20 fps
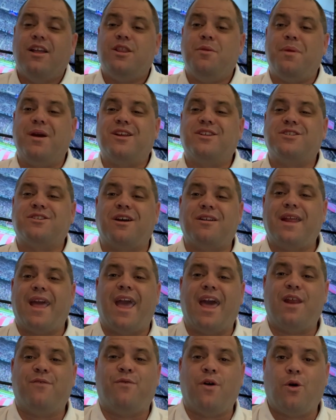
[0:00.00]
the big Sunday
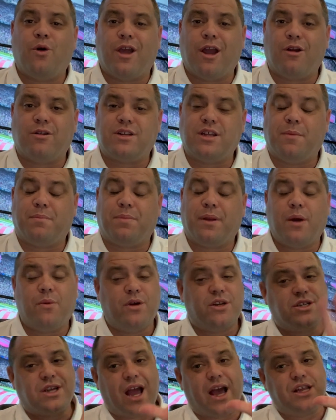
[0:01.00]
NFL guaranteed play,
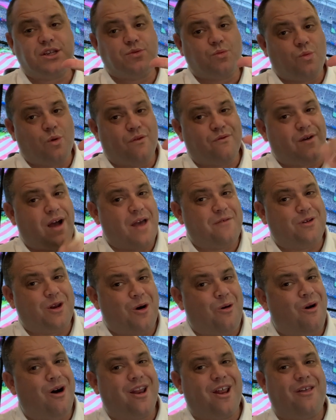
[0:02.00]
which, guys, we're 5-0
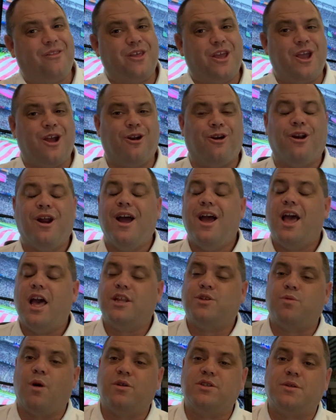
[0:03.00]
on the year,
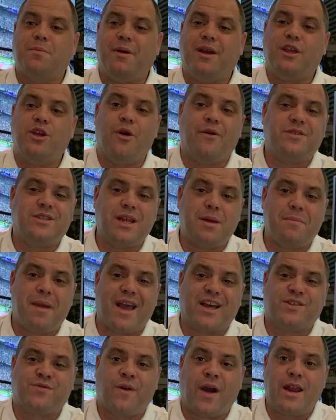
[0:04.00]
as well as the big UFC
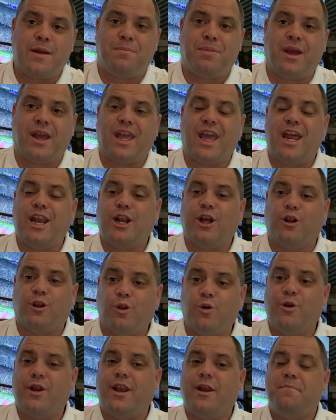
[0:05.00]
max fight pick
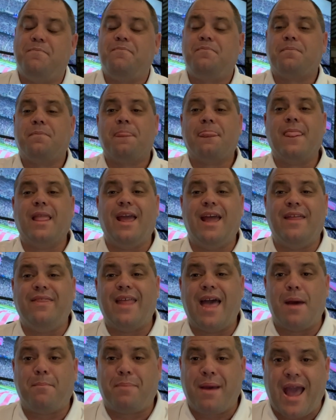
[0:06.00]
included in
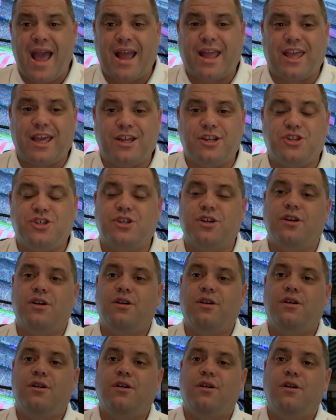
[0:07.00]
that package
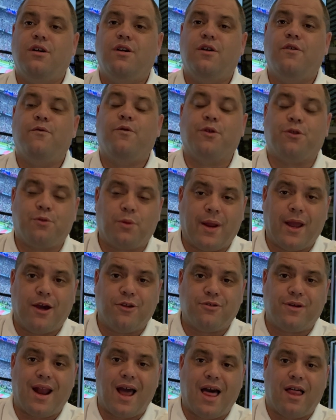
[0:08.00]
for
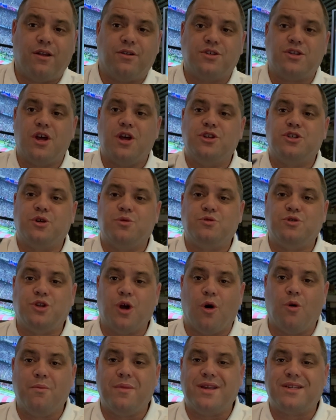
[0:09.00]
$300. So
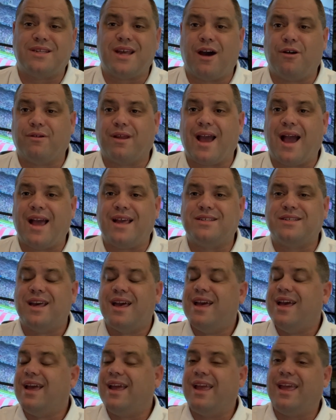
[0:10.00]
don't miss out, guys.
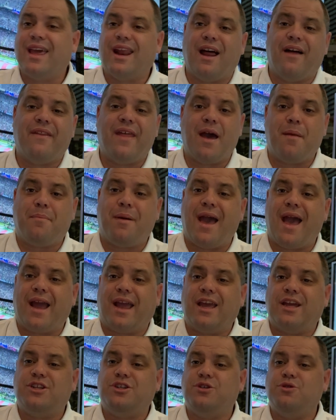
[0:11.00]
Get on that
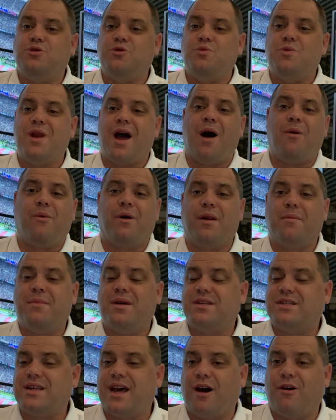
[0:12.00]
package. You do not want to
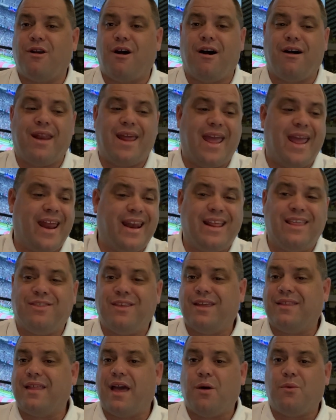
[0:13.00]
miss out on
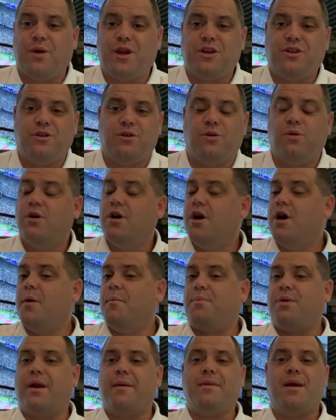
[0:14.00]
anything that we do.
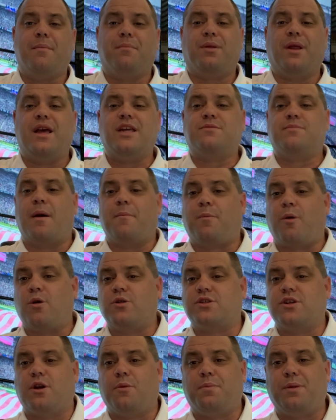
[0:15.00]
Premium plays, my
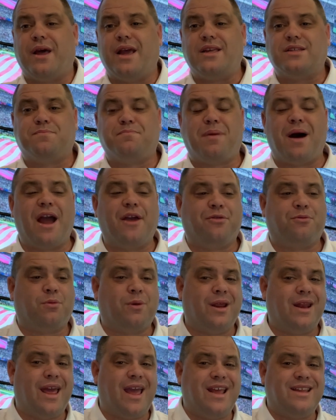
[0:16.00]
personal plays, buy
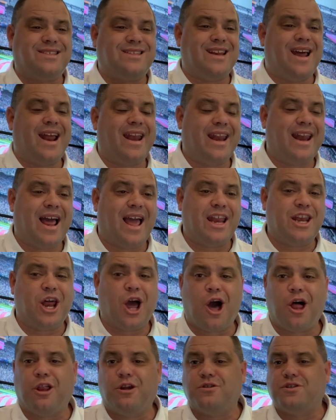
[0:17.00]
3 days,
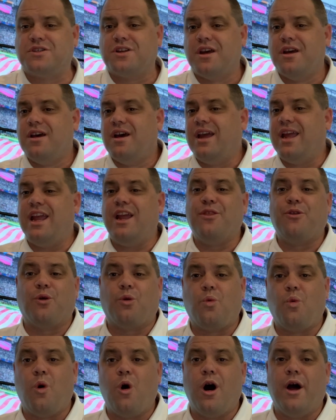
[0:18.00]
$99. Either
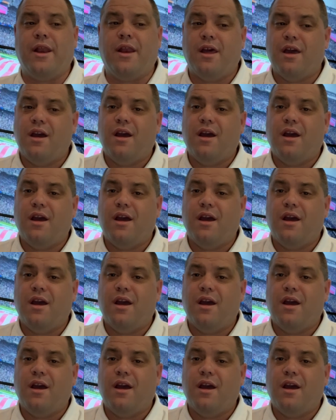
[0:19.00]
one,